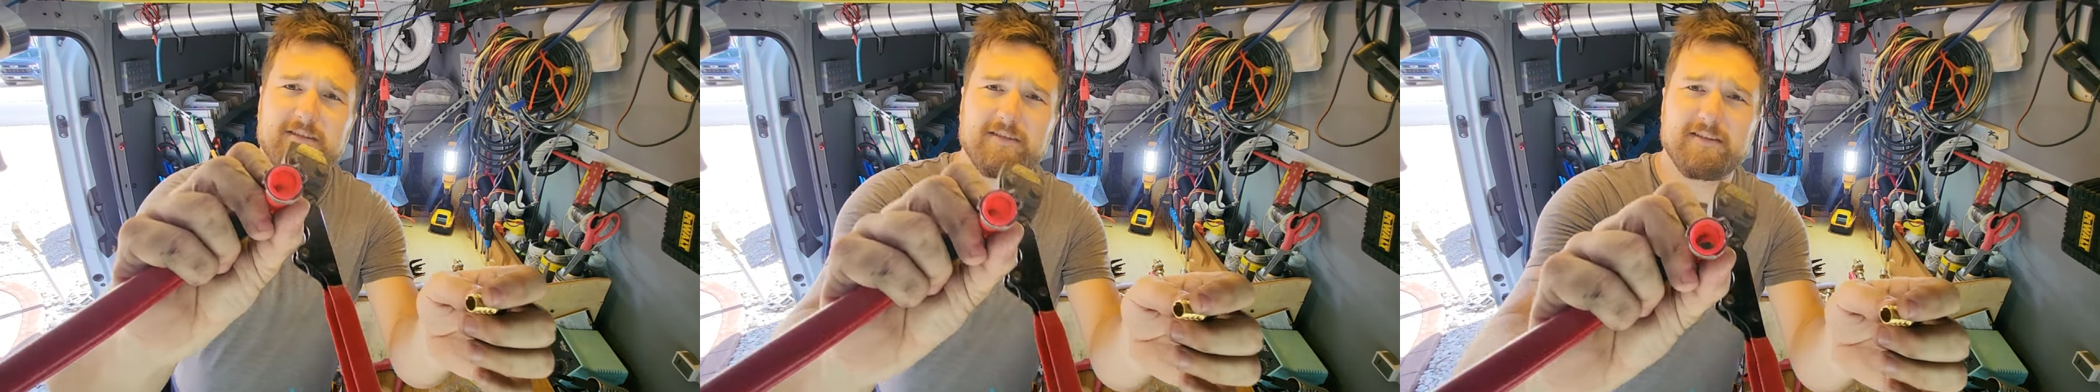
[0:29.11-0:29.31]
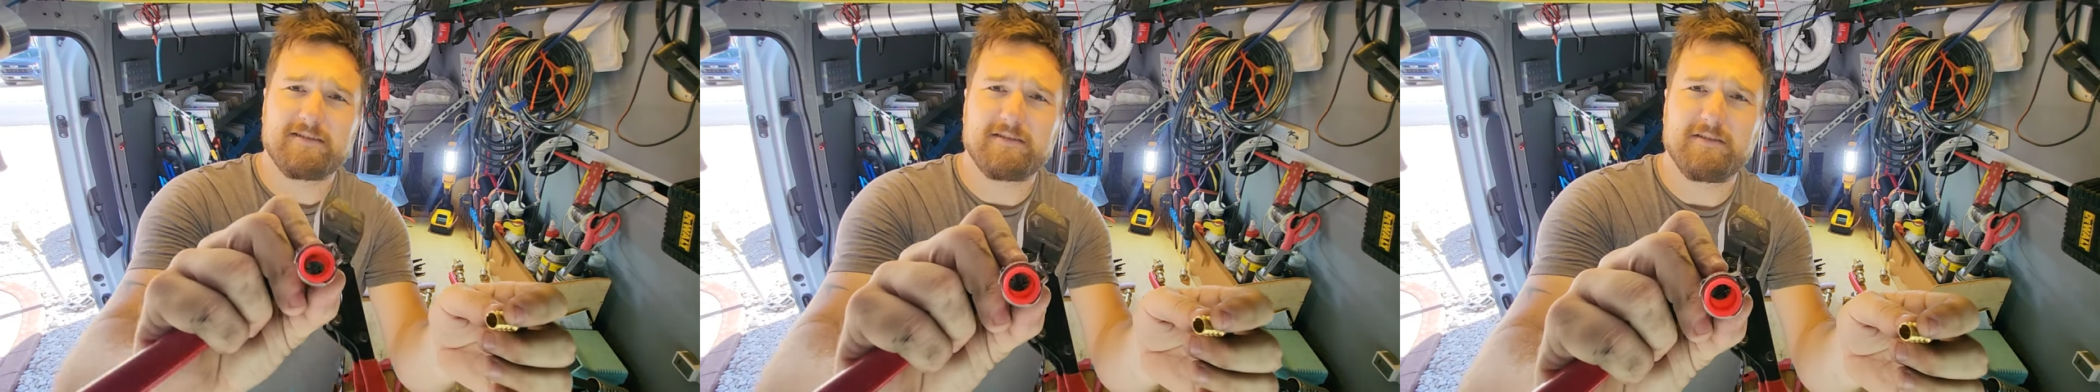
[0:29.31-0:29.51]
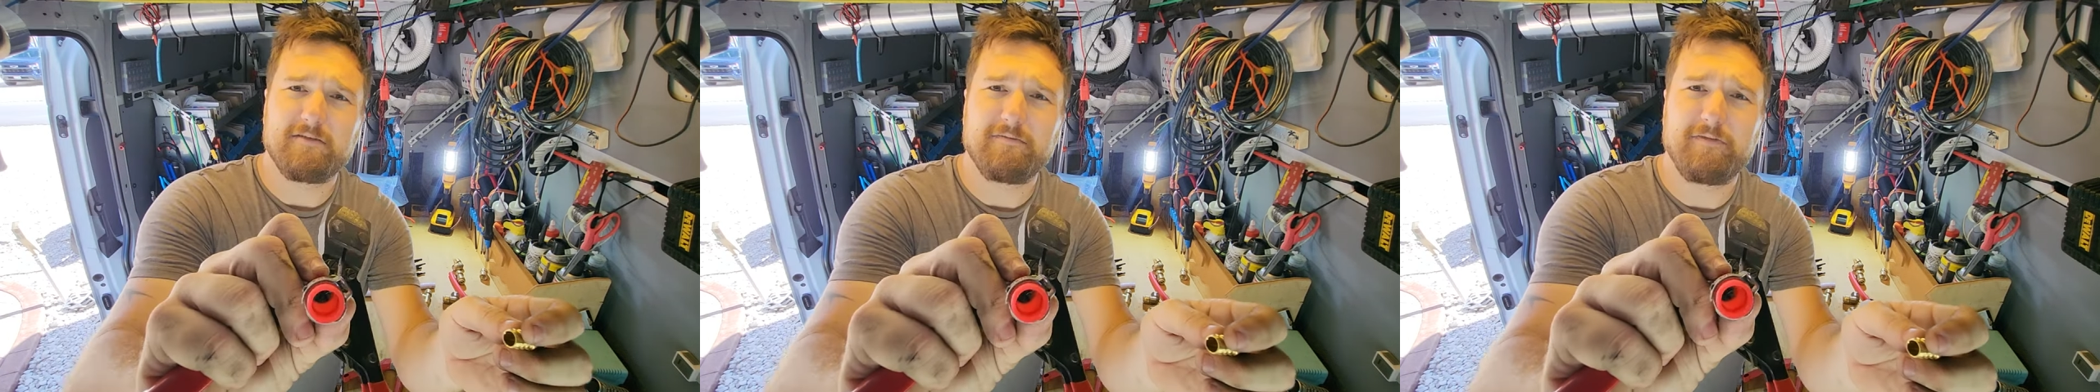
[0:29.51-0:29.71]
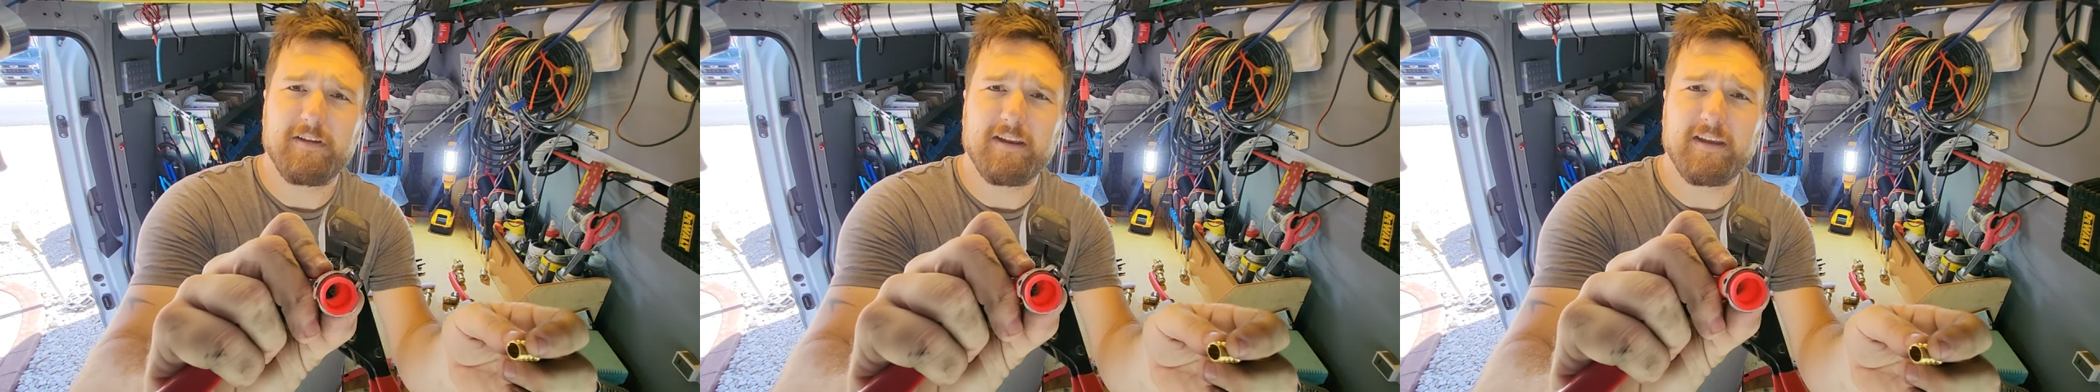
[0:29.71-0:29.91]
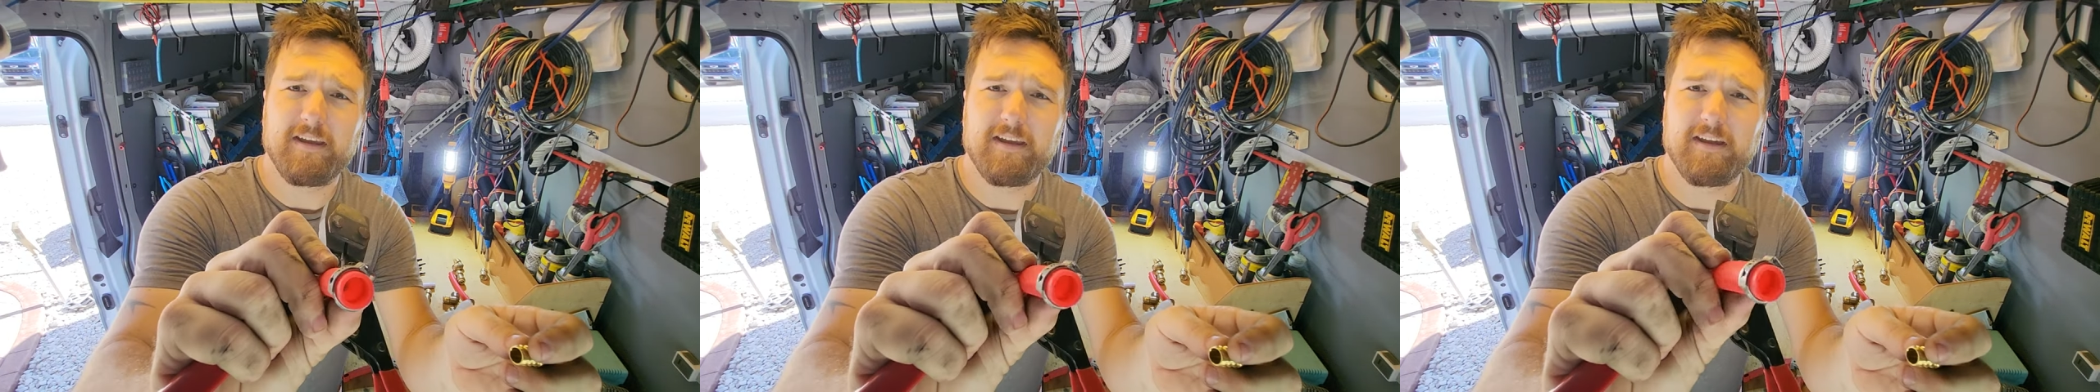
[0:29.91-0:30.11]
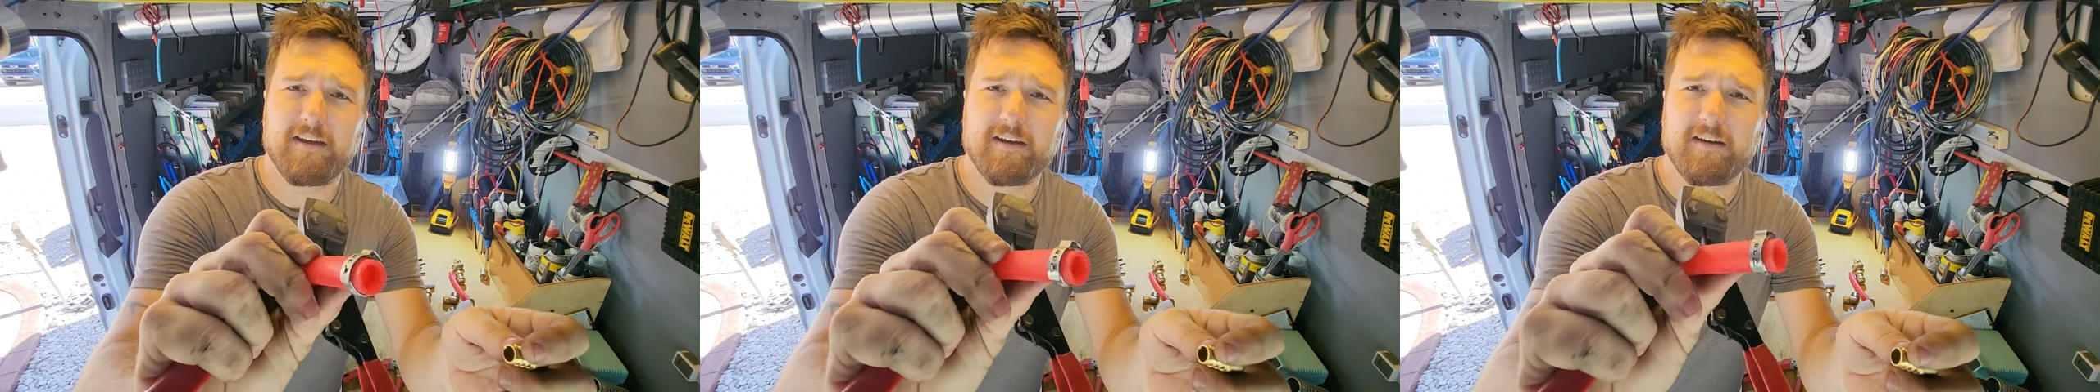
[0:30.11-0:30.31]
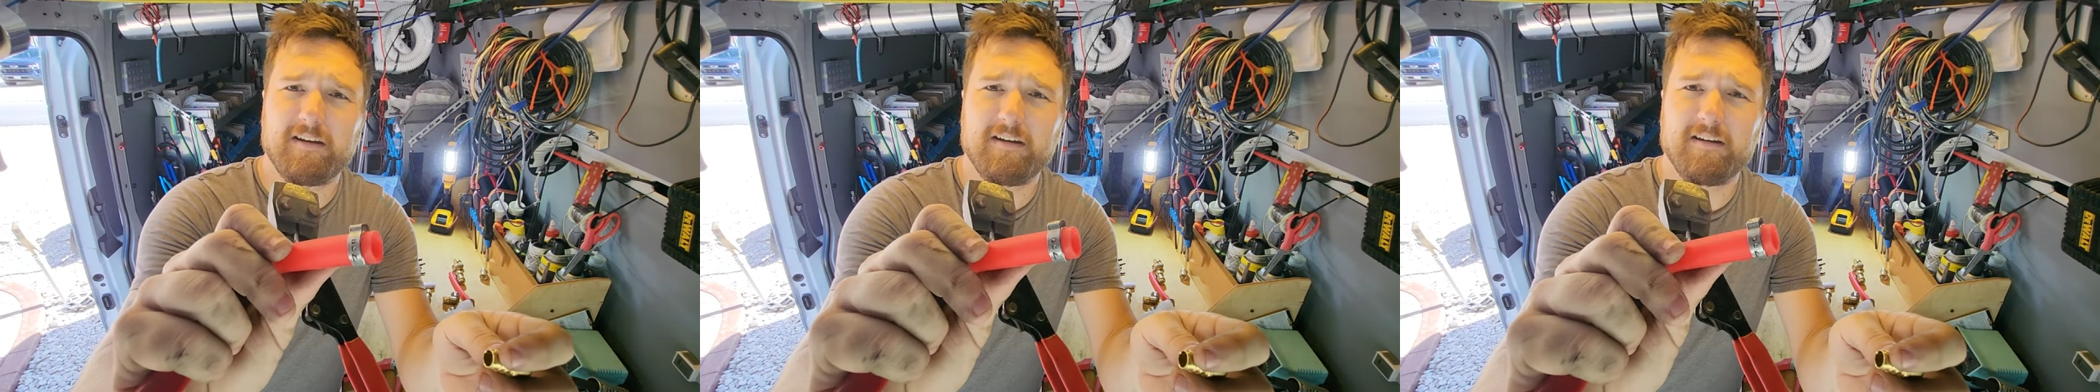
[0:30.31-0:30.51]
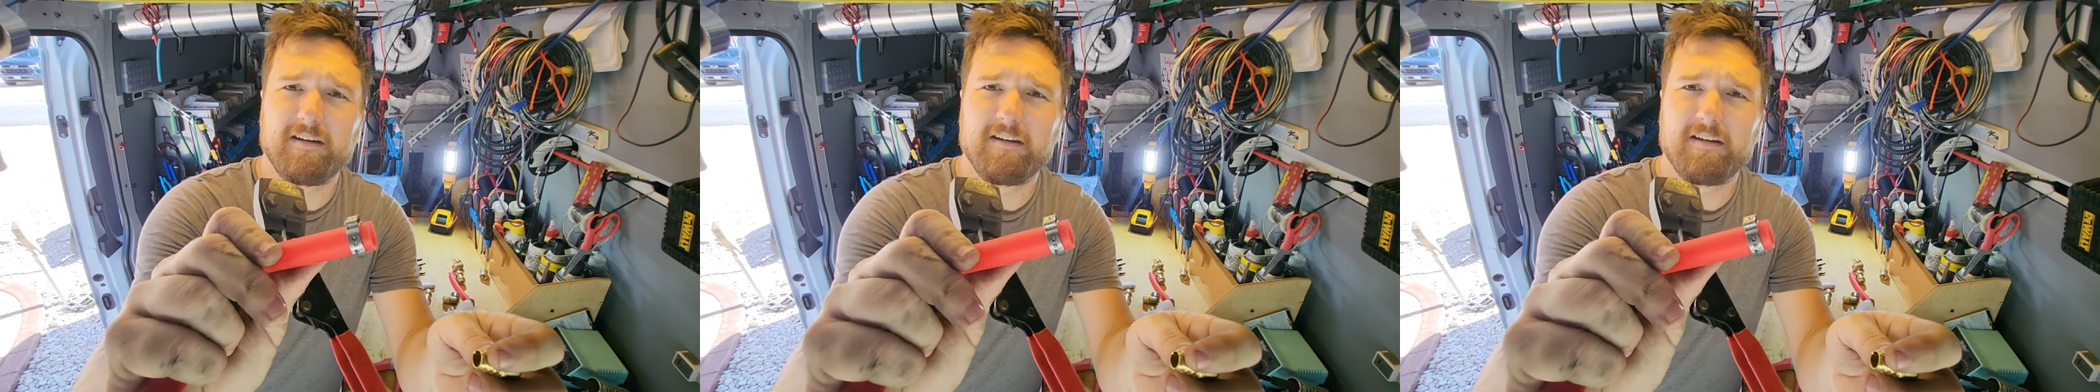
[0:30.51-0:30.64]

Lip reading: this little fitting here,